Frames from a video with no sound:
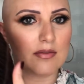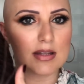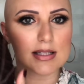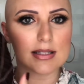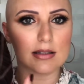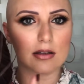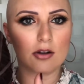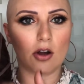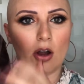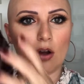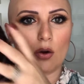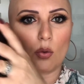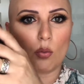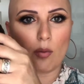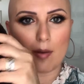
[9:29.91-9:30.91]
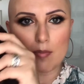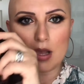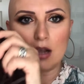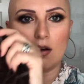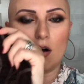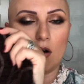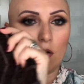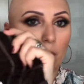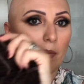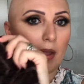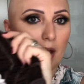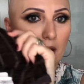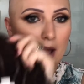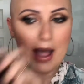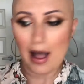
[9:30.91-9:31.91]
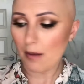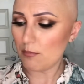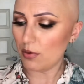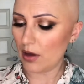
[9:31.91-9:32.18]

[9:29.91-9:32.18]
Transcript: the silicone webbing on the cap.